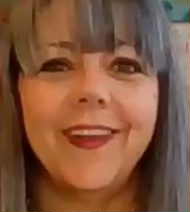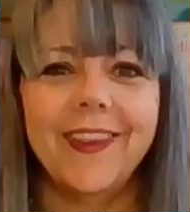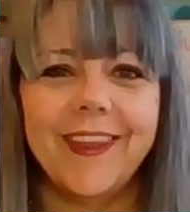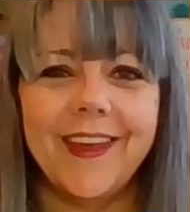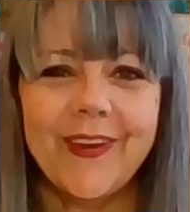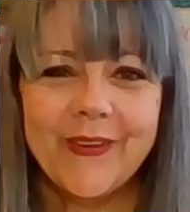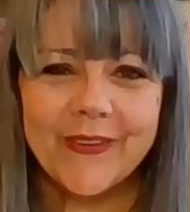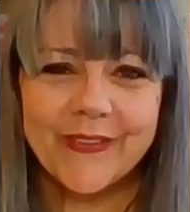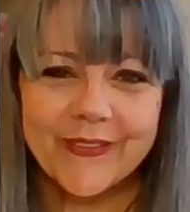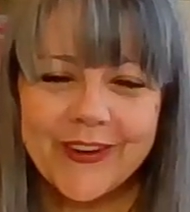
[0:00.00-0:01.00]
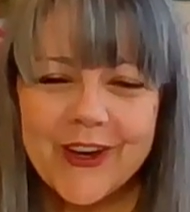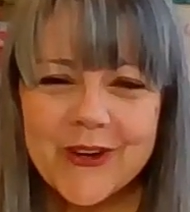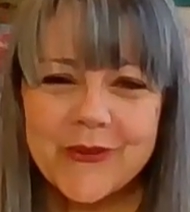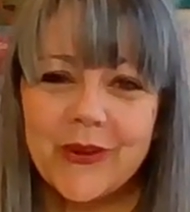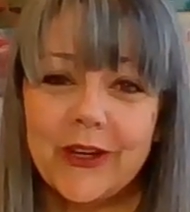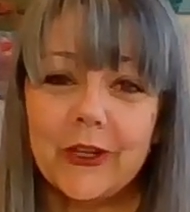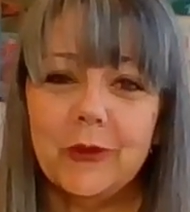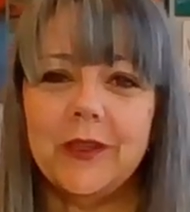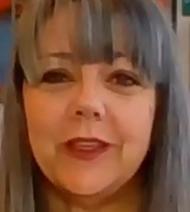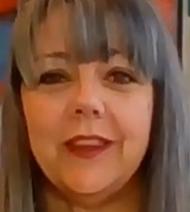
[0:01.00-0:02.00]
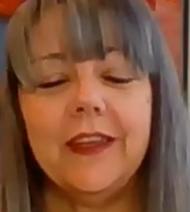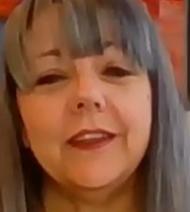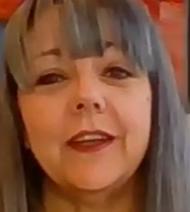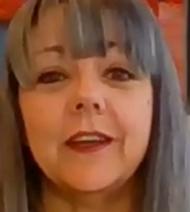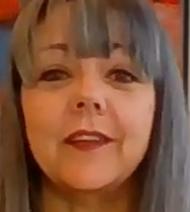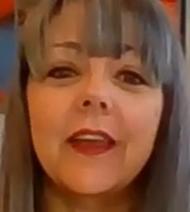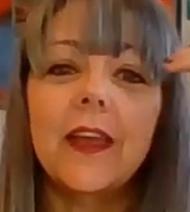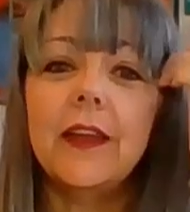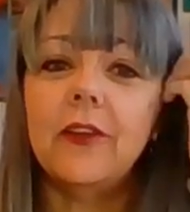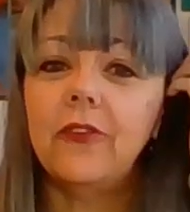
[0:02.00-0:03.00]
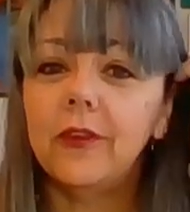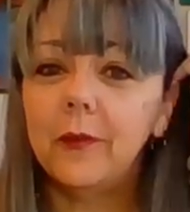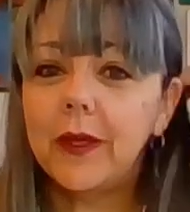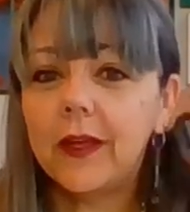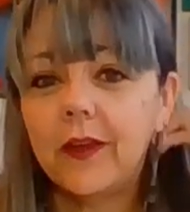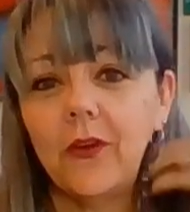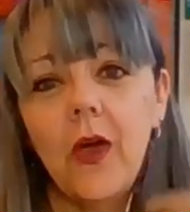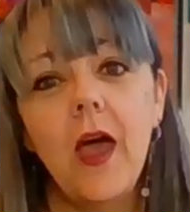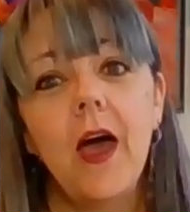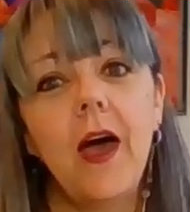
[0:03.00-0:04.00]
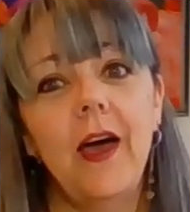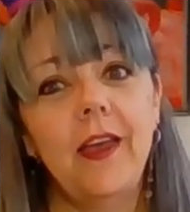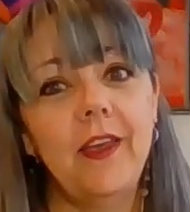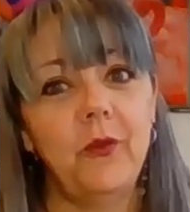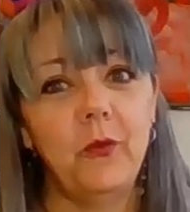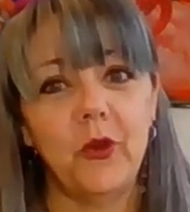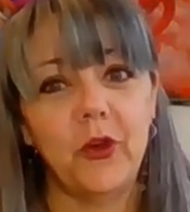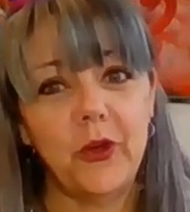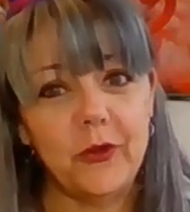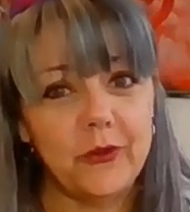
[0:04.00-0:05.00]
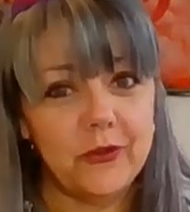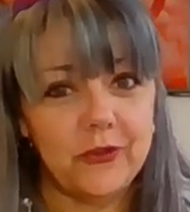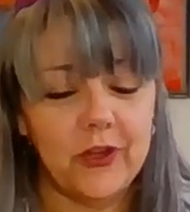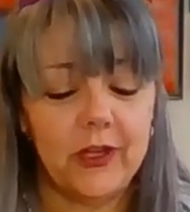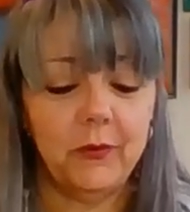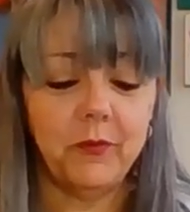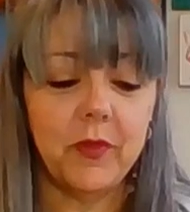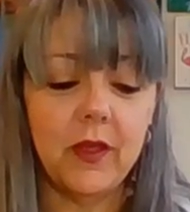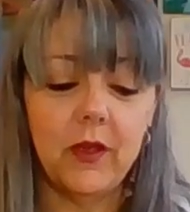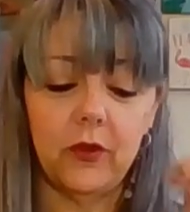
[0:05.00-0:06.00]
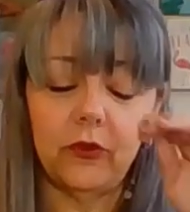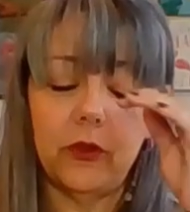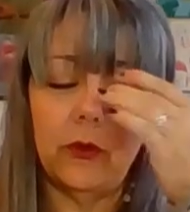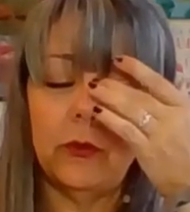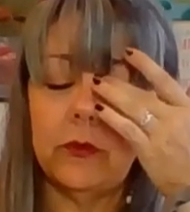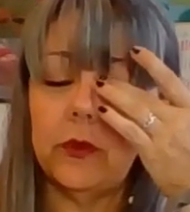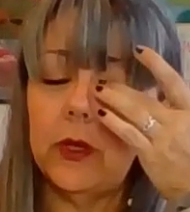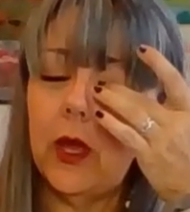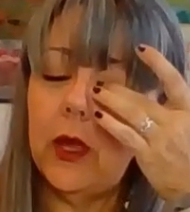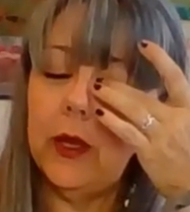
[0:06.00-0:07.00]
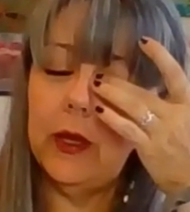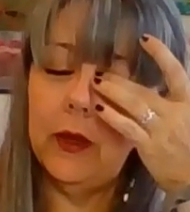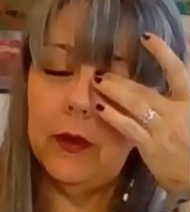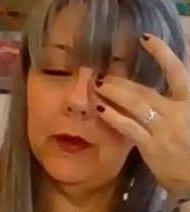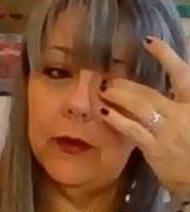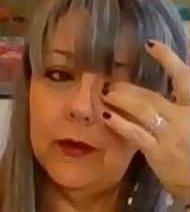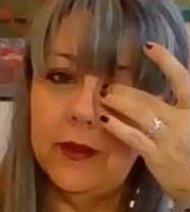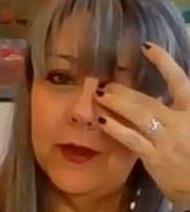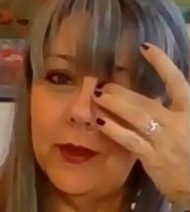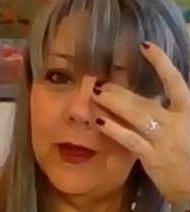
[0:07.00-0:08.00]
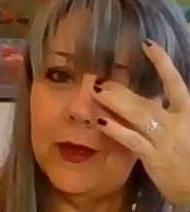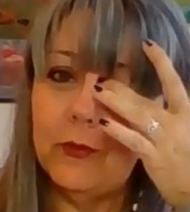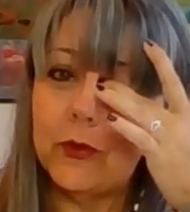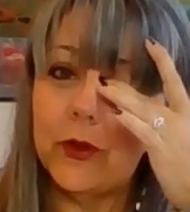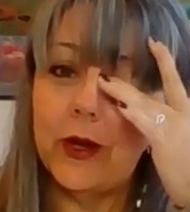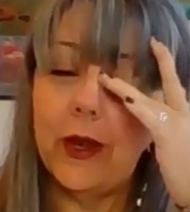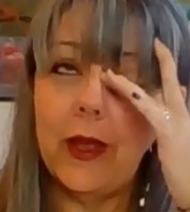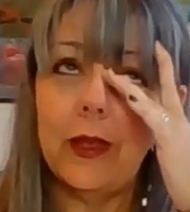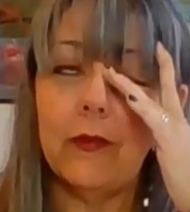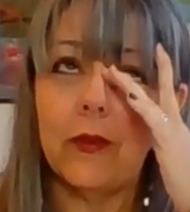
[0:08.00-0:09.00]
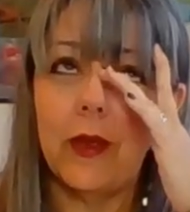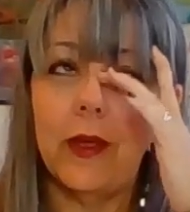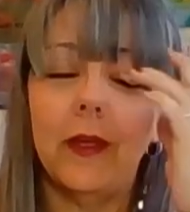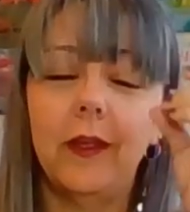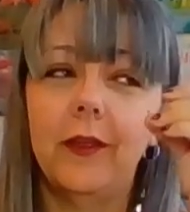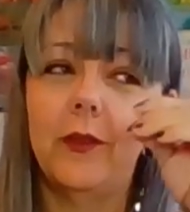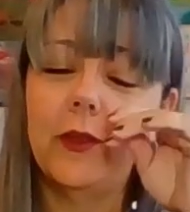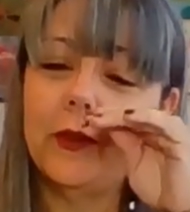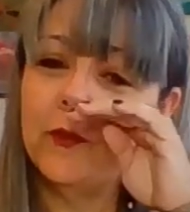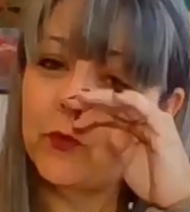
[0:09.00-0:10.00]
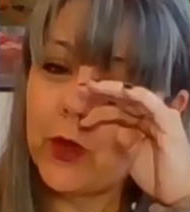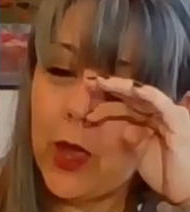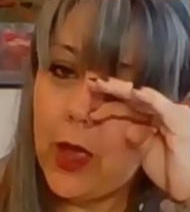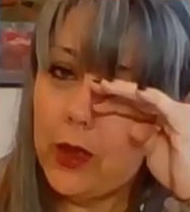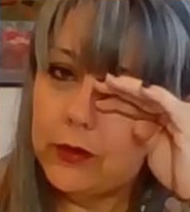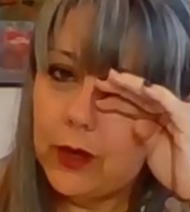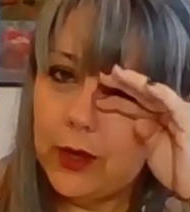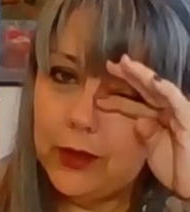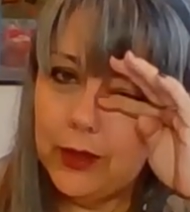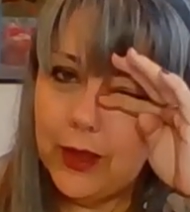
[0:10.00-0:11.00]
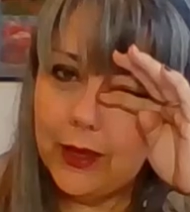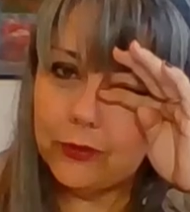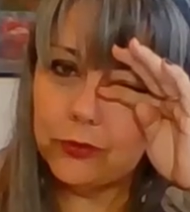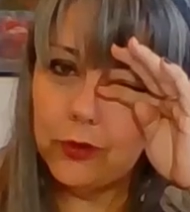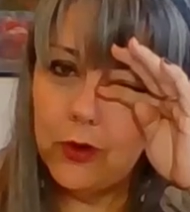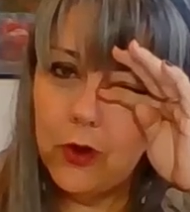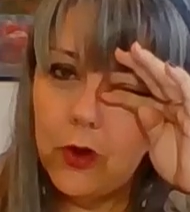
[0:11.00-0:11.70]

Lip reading: Hello! Welcome to the Intoxicated Flamingo. I am your host, Jen. So tonight, I'm sorry, I've got an eyelash